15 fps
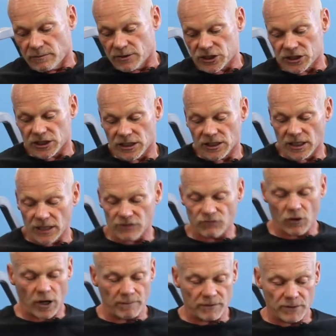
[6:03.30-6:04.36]
machine, I
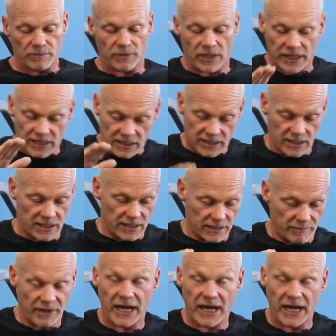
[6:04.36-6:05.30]
drop the